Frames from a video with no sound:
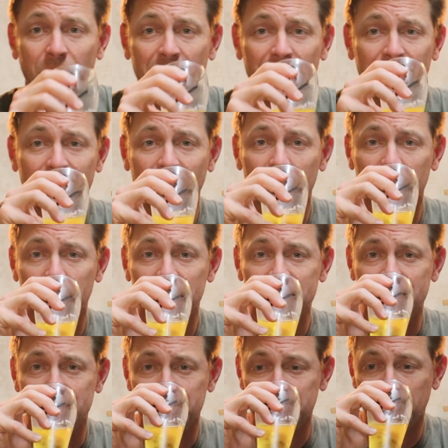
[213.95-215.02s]
I wanted a family
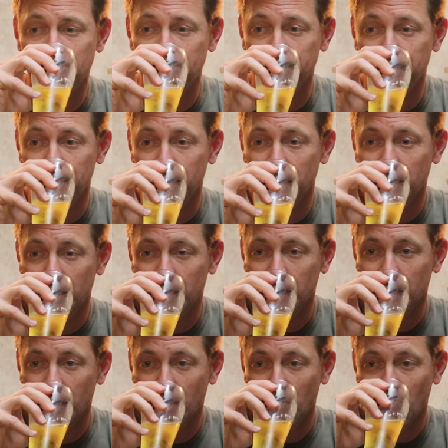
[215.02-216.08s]
business.
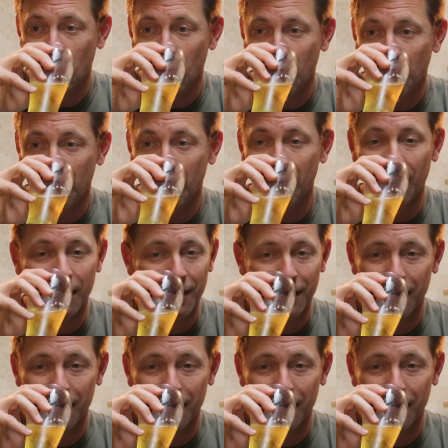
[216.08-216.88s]
Huh.